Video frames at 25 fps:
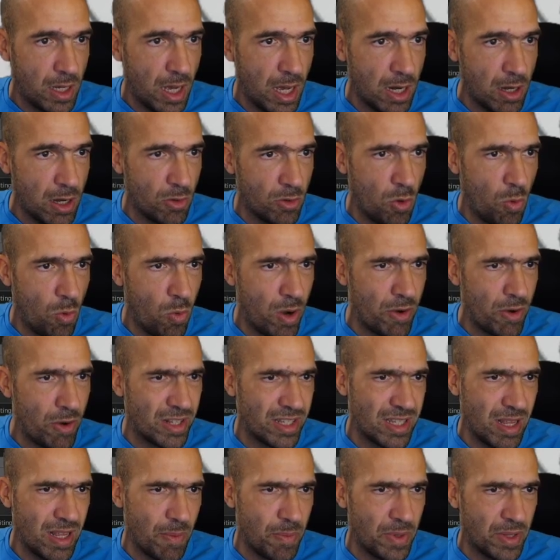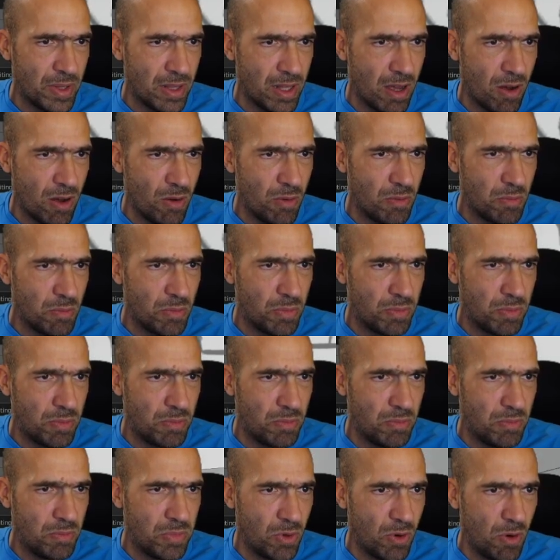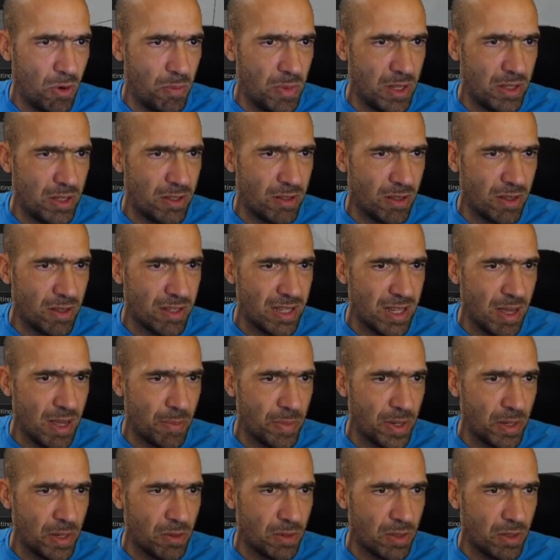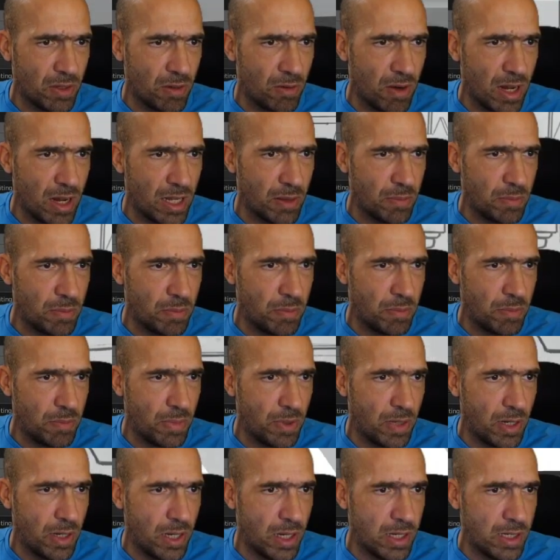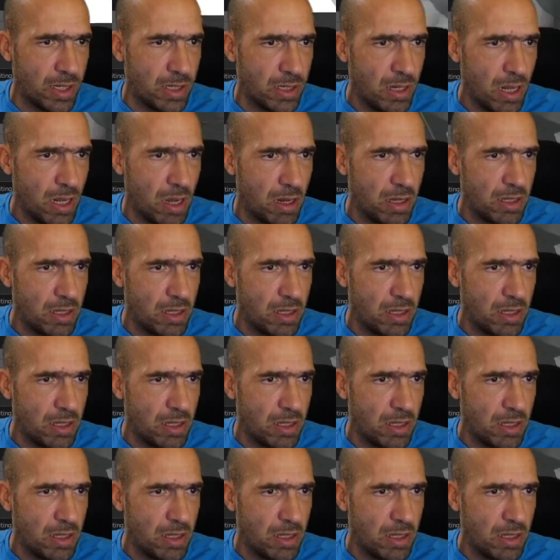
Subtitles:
I don't know where it's snapping now. Probably it's not snapping on the right place.